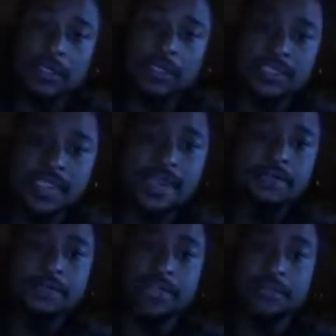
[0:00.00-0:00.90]

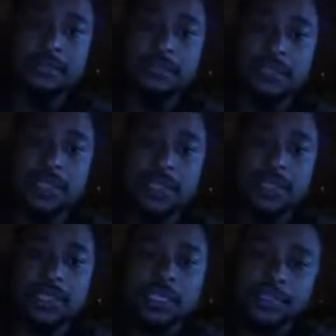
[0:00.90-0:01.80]
escape for you.
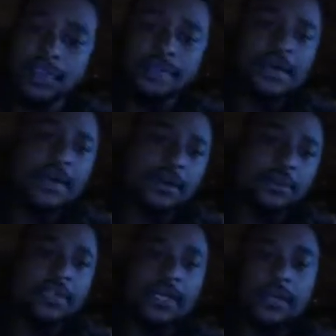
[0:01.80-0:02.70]
He said, man,
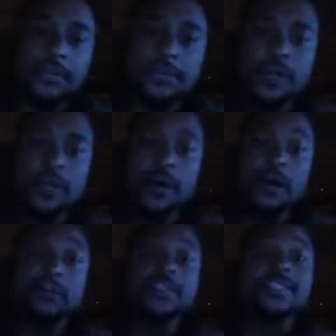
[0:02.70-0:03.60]
okay, well,
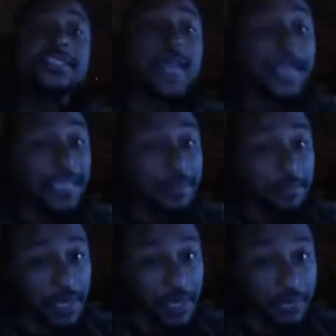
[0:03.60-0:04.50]
on the
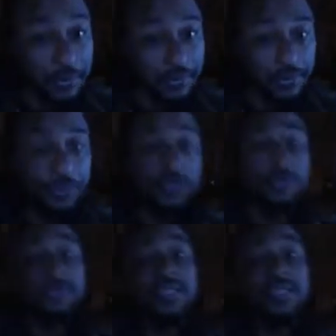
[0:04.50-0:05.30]
second month, which will